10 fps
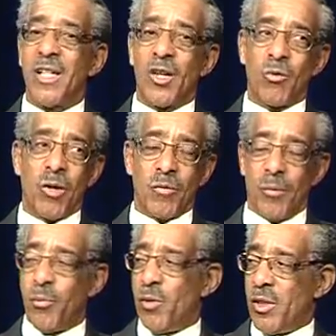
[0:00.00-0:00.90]
rather than
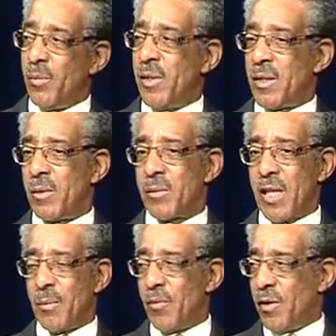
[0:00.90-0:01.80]
putting them in some
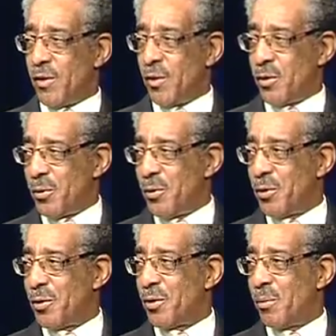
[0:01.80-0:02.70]
type of
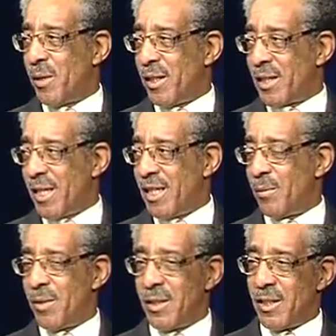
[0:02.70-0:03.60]
institution to maintain
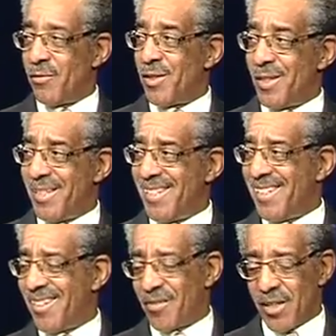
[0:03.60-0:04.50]
them and just visit,
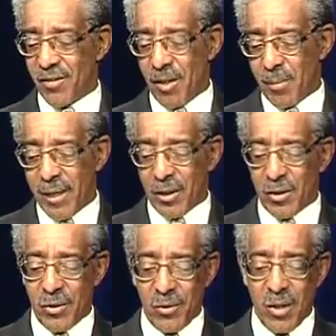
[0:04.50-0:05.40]
things of that
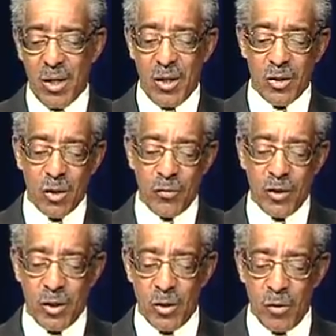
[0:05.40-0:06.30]
magnitude. So if you
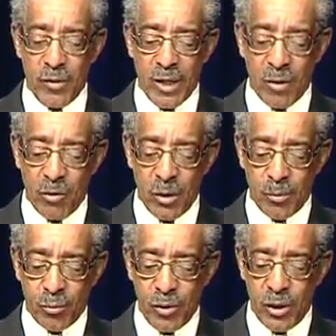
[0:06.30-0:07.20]
could do that, I really
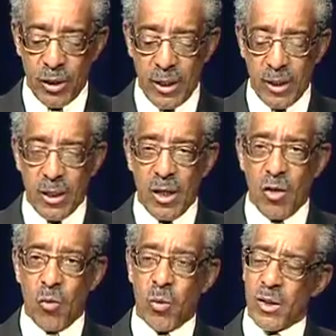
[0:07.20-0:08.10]
appreciate it.
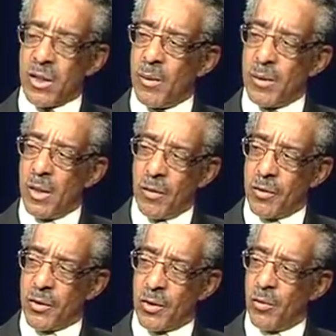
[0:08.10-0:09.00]
What are some of the other
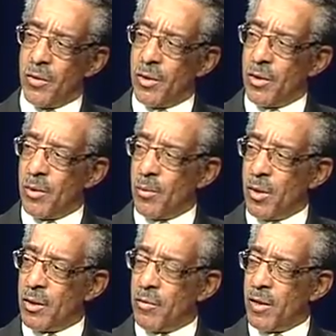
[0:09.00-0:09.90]
services the
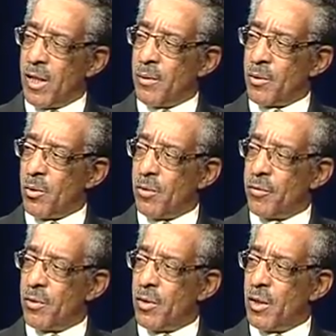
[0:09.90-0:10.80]
March of Dimes
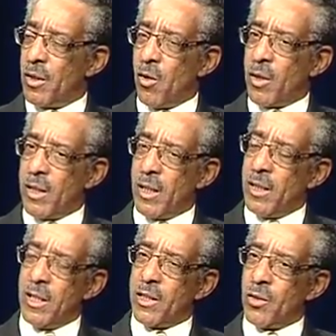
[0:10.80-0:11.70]
offer? Are there
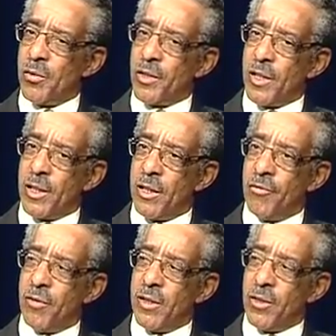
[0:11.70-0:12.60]
any services that are different in